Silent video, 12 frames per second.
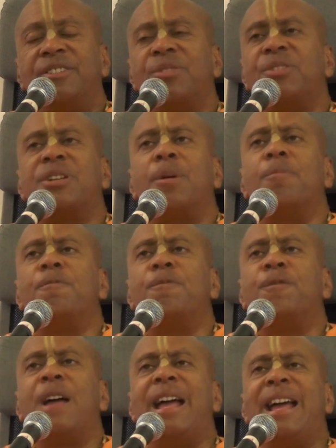to some
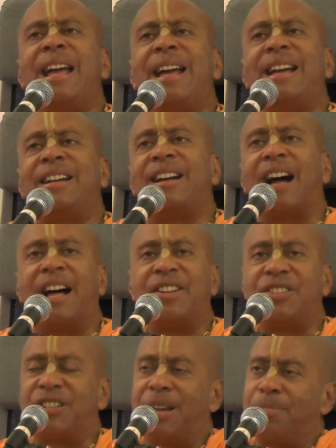vague
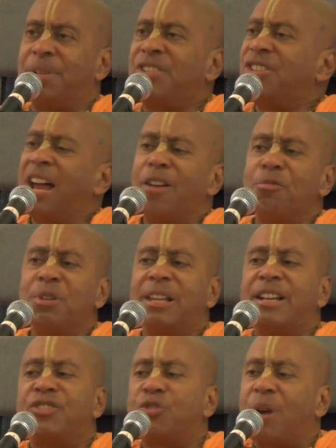concept. It's not
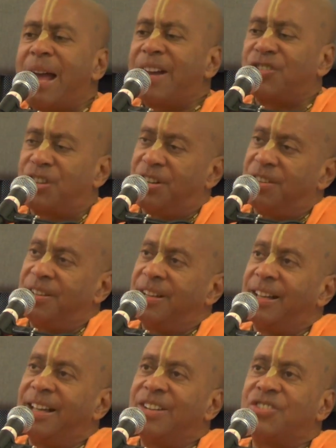really attraction.
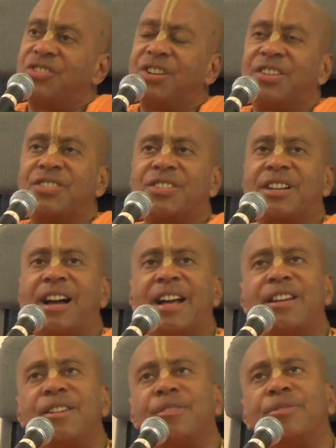It's just
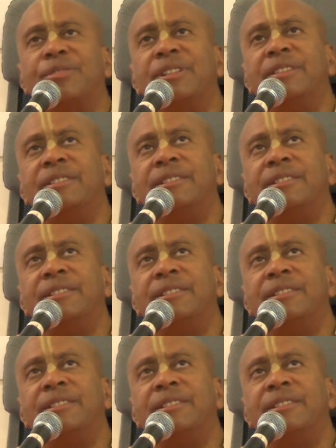kind of